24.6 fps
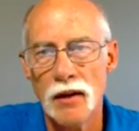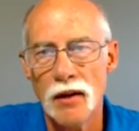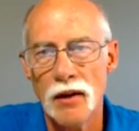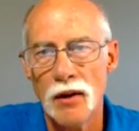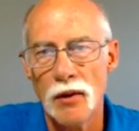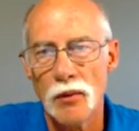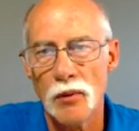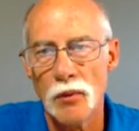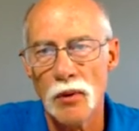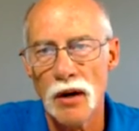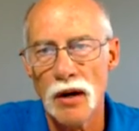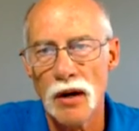
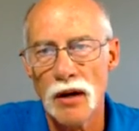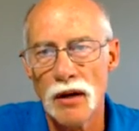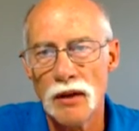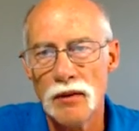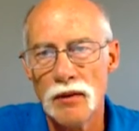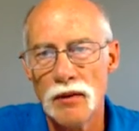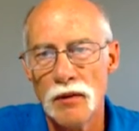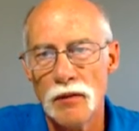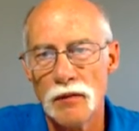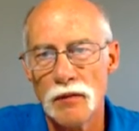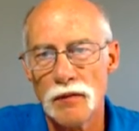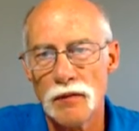one,
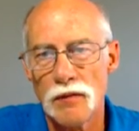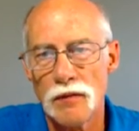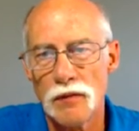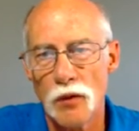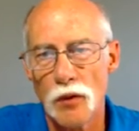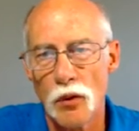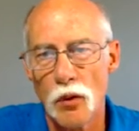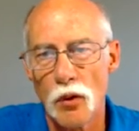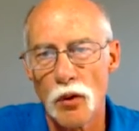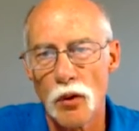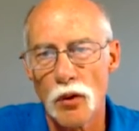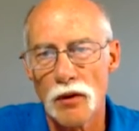
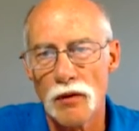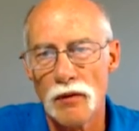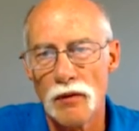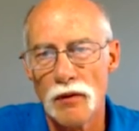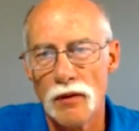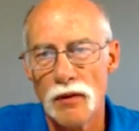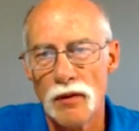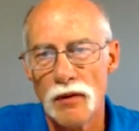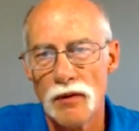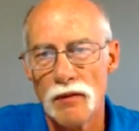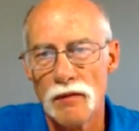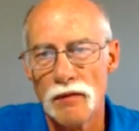four,
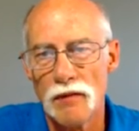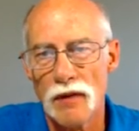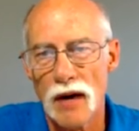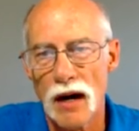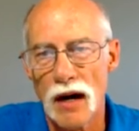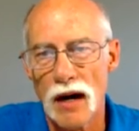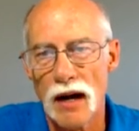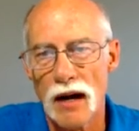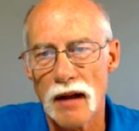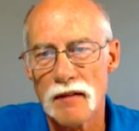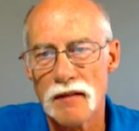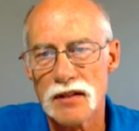
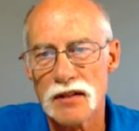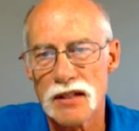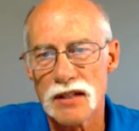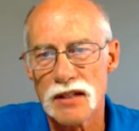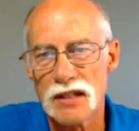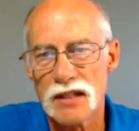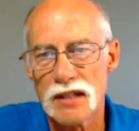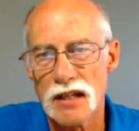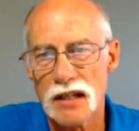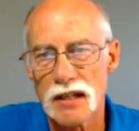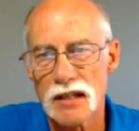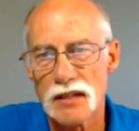five,
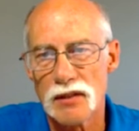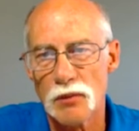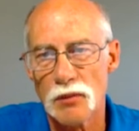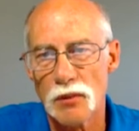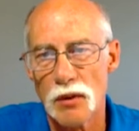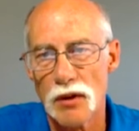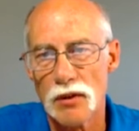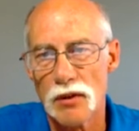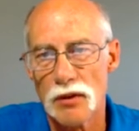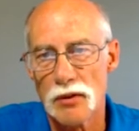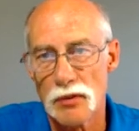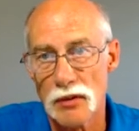six,
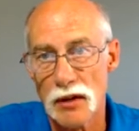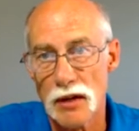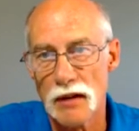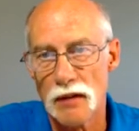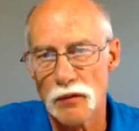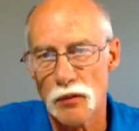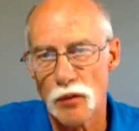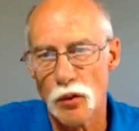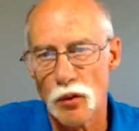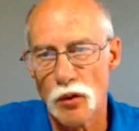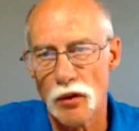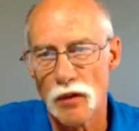one, three,
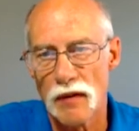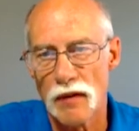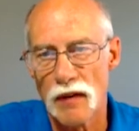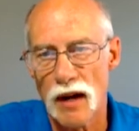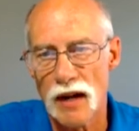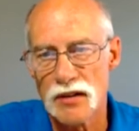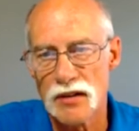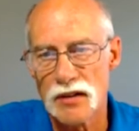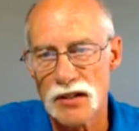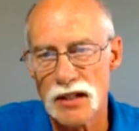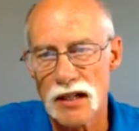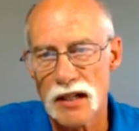four, five,
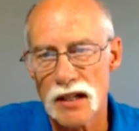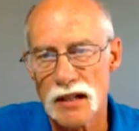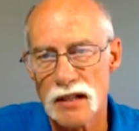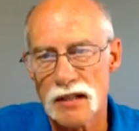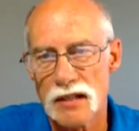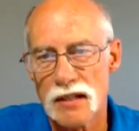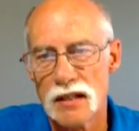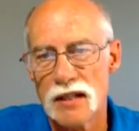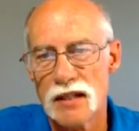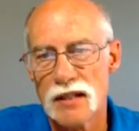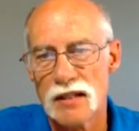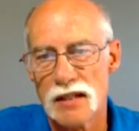six,
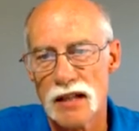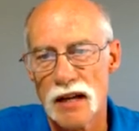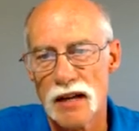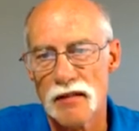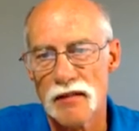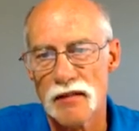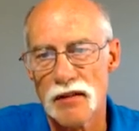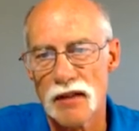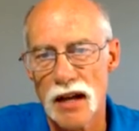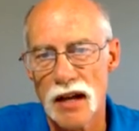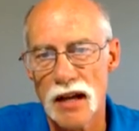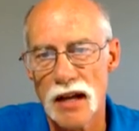seven,
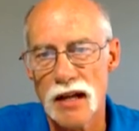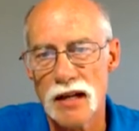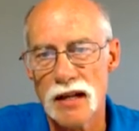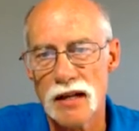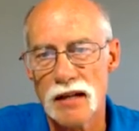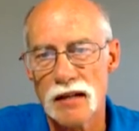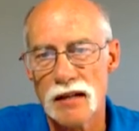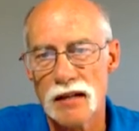eight,